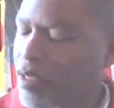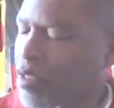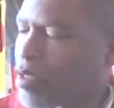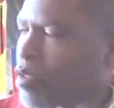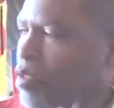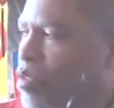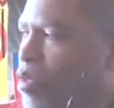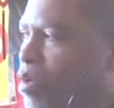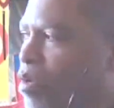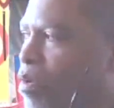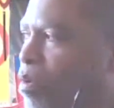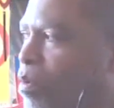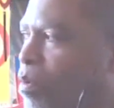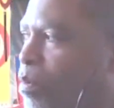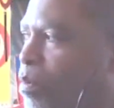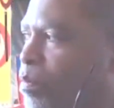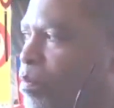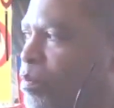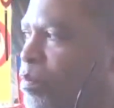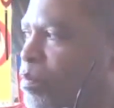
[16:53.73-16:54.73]

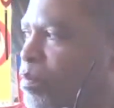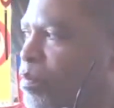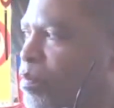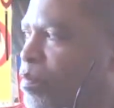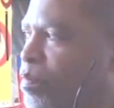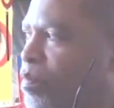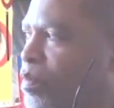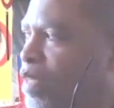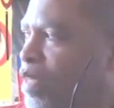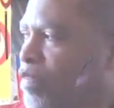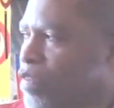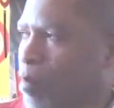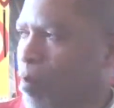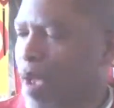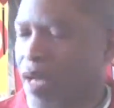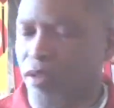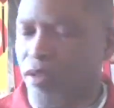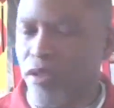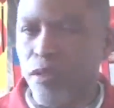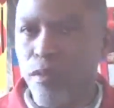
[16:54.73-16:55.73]
So. If you
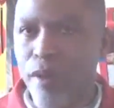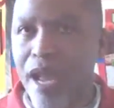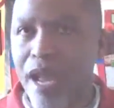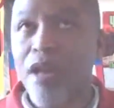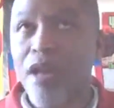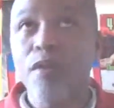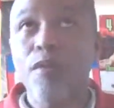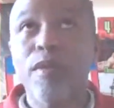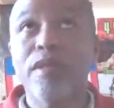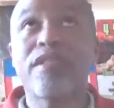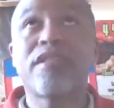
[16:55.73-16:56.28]
bounce around, which